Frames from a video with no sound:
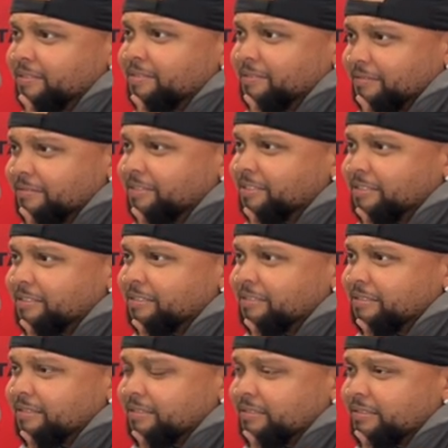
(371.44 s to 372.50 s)

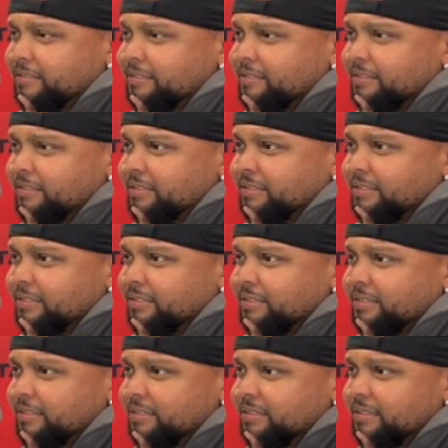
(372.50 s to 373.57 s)

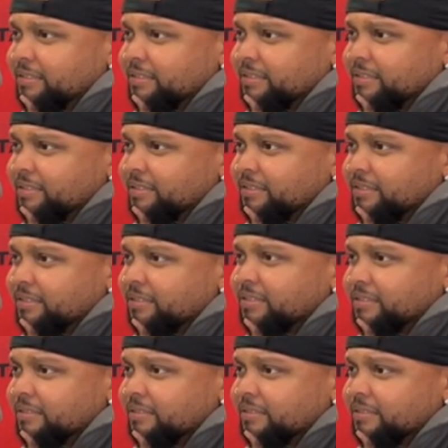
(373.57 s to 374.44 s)
(silent)